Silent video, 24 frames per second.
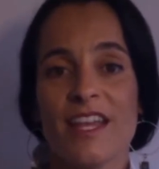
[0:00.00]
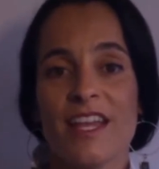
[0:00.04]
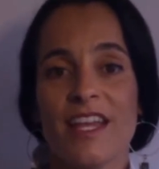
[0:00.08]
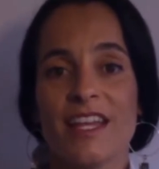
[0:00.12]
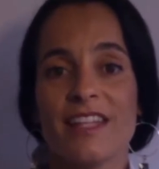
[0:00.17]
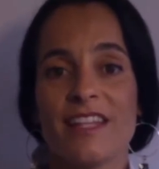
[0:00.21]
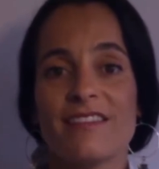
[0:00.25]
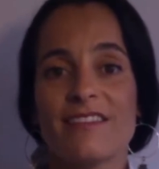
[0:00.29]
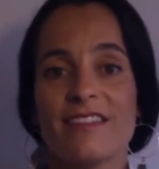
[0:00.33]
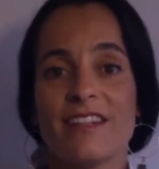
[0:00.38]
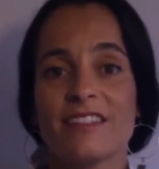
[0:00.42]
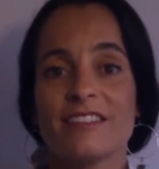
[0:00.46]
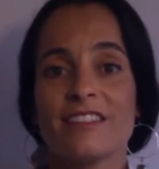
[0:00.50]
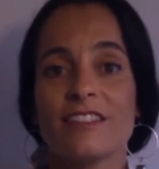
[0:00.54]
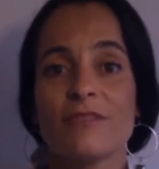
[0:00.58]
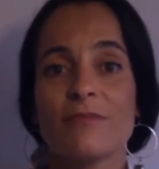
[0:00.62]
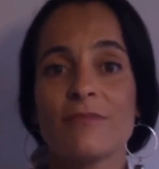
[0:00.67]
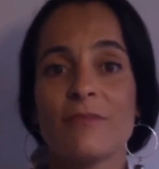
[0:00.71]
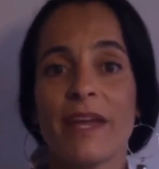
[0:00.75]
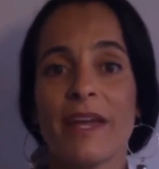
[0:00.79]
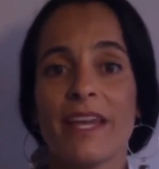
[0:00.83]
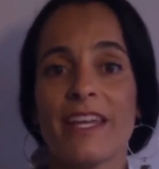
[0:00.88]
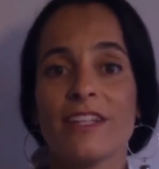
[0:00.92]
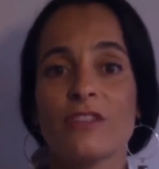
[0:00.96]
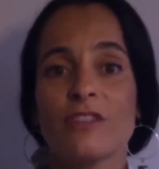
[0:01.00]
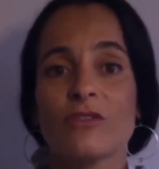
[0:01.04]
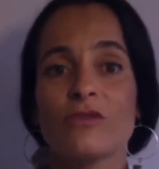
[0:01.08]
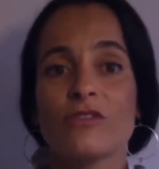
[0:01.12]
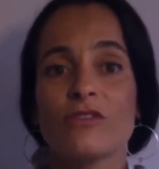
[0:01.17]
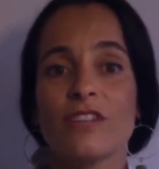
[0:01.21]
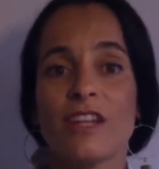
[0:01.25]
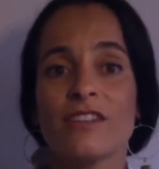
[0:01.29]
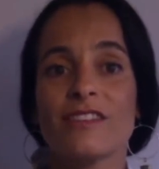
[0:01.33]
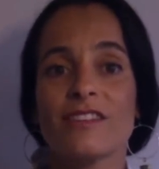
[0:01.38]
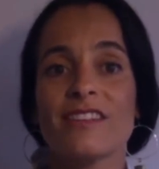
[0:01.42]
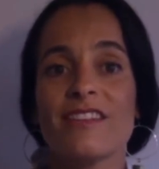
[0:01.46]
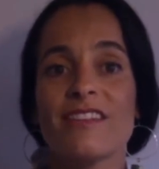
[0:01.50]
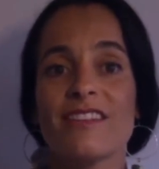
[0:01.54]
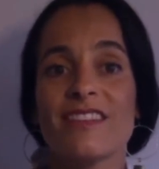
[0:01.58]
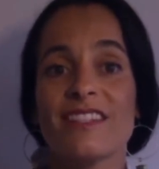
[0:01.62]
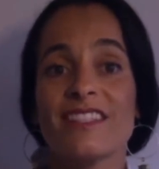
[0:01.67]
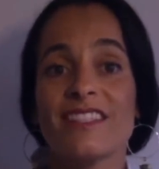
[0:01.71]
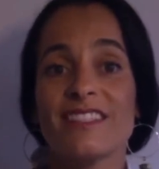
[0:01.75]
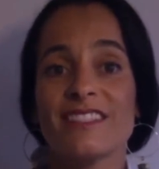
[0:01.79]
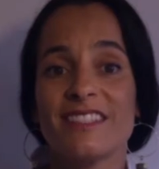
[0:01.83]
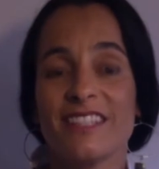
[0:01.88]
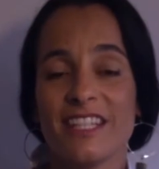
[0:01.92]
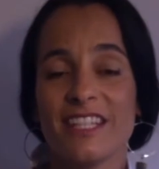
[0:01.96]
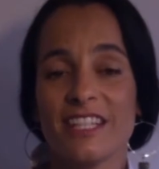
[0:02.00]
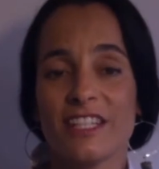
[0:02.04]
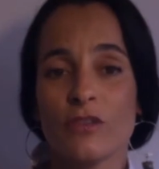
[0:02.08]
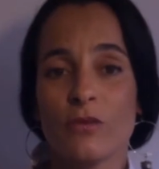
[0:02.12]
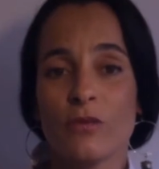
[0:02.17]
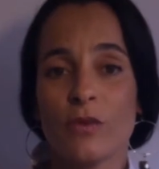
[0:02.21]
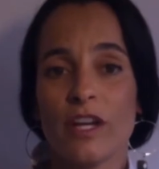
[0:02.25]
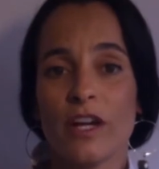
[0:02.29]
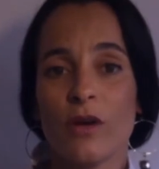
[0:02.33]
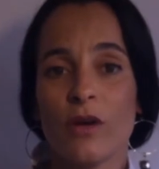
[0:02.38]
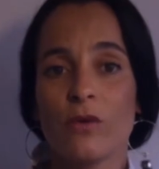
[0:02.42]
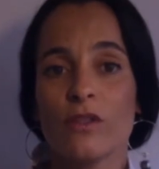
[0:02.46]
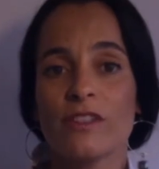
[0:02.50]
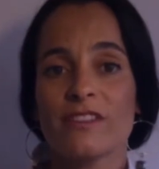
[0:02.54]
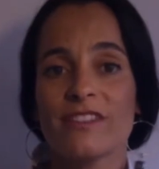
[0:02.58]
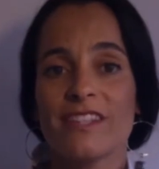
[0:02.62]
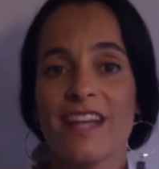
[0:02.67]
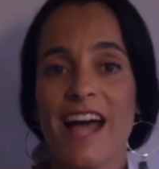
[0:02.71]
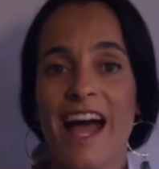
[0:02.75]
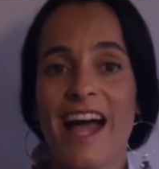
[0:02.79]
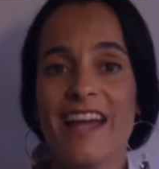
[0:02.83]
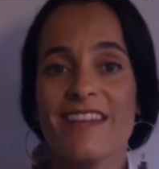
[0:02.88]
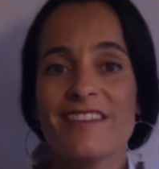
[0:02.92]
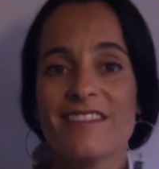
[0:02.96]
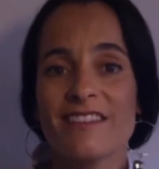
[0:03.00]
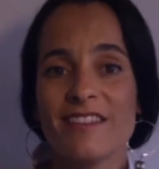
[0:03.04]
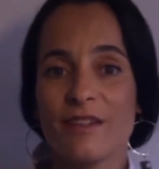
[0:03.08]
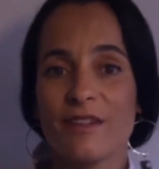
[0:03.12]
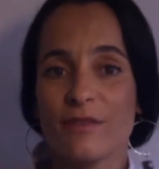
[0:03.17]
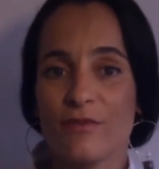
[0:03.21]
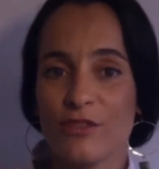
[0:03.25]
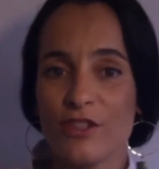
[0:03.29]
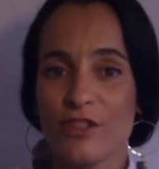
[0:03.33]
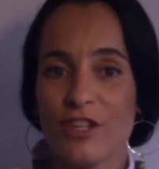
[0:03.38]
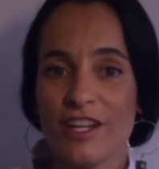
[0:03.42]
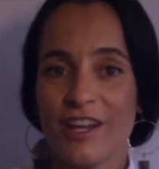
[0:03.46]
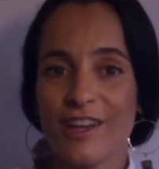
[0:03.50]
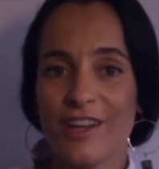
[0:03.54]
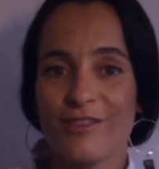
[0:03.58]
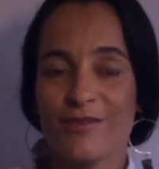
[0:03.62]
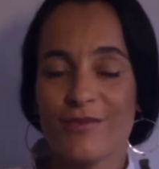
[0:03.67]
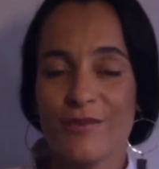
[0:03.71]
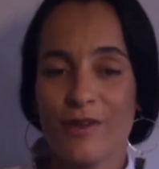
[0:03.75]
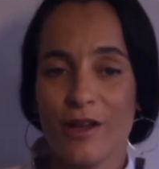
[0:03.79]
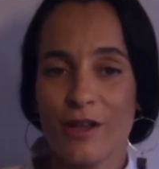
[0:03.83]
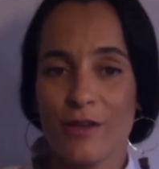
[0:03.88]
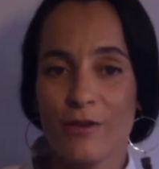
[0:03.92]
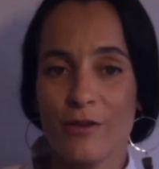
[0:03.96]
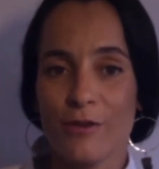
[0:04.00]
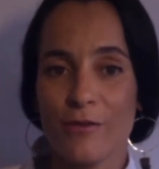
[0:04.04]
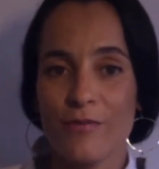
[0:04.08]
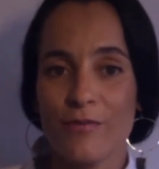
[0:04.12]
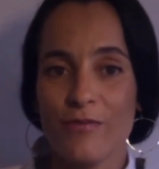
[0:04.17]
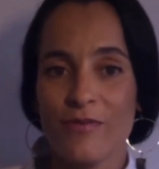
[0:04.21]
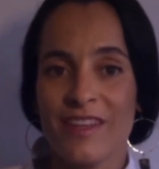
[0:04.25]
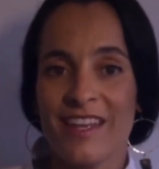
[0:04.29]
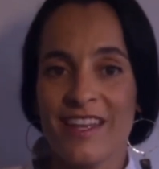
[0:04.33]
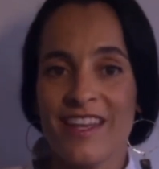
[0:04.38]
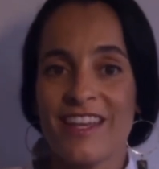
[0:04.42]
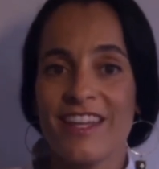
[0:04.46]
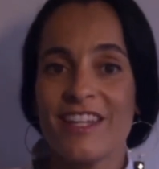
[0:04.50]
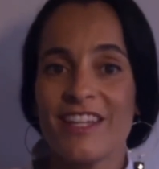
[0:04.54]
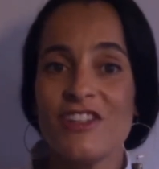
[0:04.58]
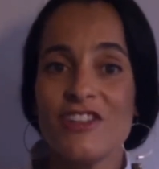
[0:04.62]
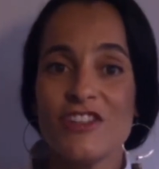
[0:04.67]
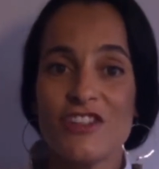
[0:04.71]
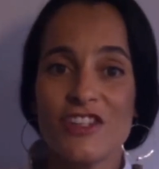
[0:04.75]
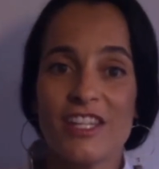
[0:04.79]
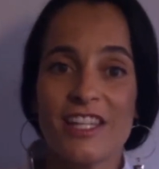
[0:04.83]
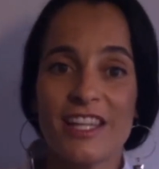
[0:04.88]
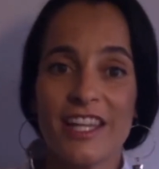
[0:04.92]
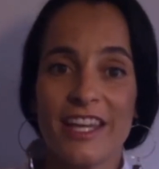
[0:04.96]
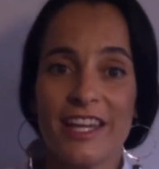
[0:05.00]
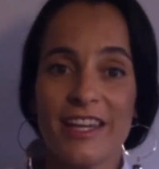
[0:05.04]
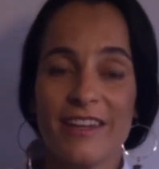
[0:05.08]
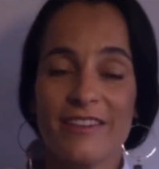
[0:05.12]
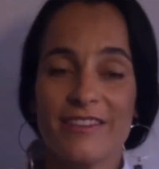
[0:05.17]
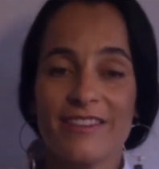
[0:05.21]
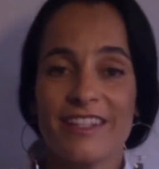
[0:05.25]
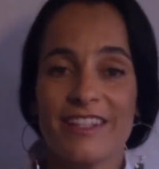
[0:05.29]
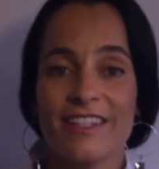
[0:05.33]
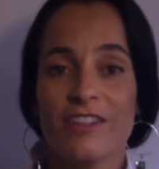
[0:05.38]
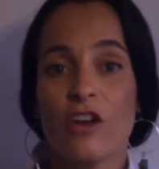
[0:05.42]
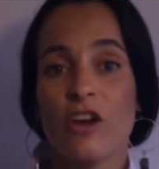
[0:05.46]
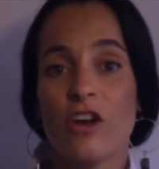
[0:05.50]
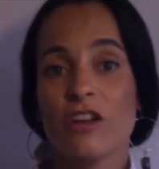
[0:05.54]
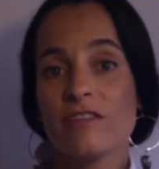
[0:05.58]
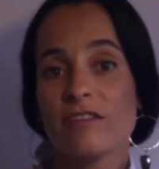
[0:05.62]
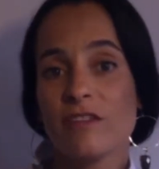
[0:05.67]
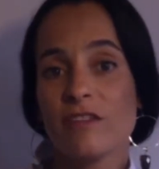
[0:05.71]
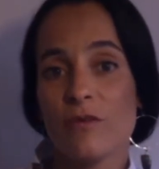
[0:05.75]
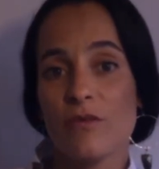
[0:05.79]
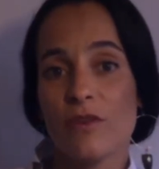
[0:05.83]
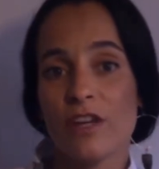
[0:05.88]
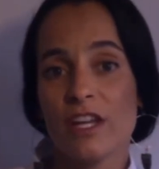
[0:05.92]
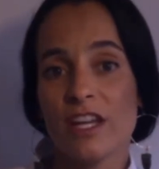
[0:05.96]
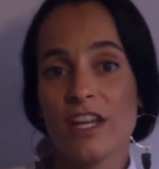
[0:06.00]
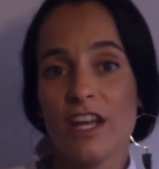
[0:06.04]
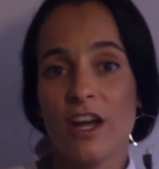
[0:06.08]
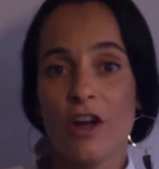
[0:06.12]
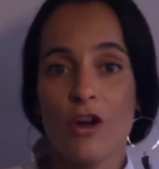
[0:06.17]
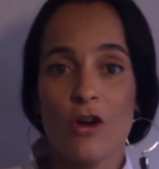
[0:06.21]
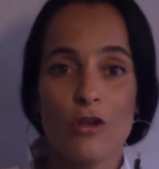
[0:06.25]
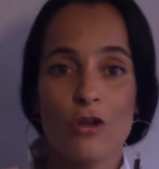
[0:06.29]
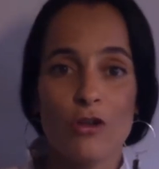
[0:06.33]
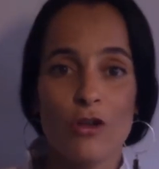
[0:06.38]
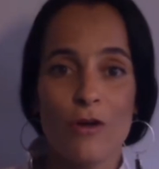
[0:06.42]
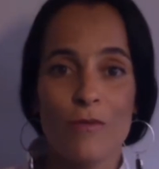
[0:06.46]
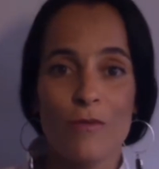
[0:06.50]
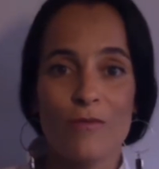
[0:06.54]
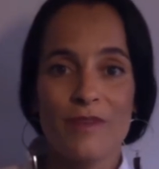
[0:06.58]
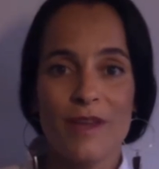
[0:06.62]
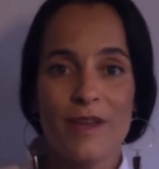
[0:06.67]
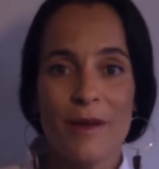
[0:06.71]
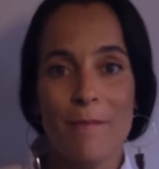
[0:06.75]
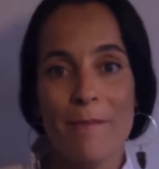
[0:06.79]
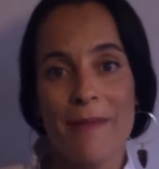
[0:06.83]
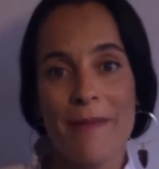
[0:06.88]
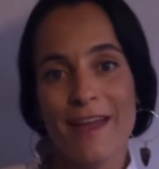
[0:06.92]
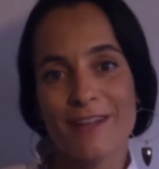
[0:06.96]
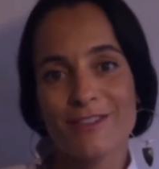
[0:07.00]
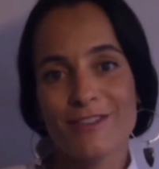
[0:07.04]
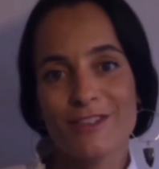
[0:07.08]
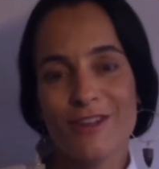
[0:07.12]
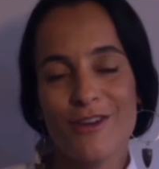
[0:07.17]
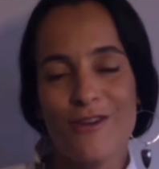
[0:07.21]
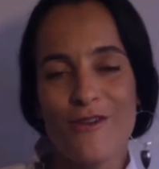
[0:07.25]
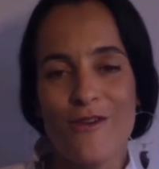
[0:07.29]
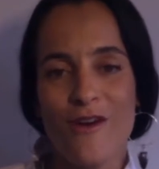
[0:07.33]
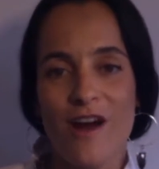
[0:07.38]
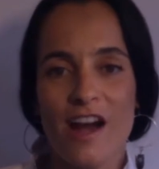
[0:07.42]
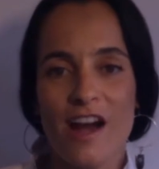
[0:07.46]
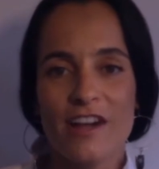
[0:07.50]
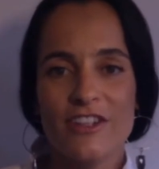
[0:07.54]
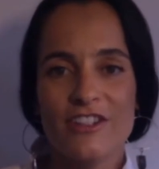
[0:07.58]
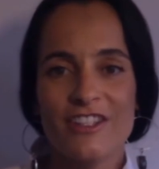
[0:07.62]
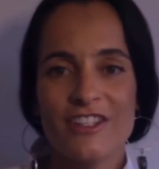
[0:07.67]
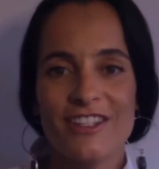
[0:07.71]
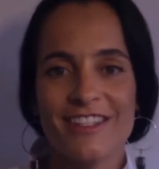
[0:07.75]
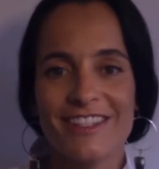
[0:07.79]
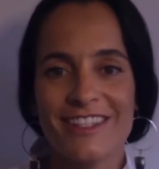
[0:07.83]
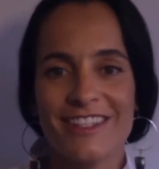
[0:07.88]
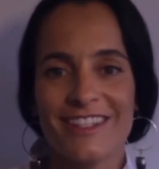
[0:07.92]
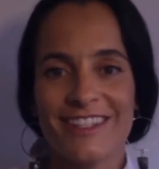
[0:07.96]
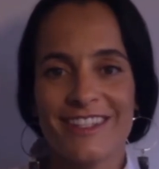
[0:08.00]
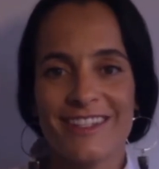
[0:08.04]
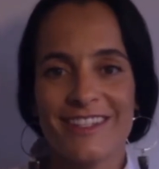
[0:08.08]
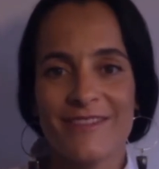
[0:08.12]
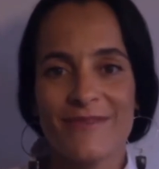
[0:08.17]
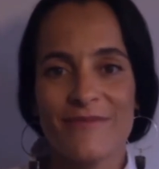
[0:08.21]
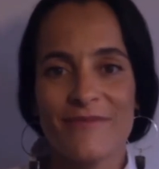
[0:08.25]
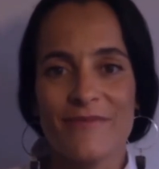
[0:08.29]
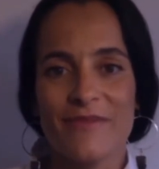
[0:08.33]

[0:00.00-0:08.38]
It started back in 2013 when I was an ICF J9 fellow in Chile, then Costa Rica, Colombia, Mexico, Argentina.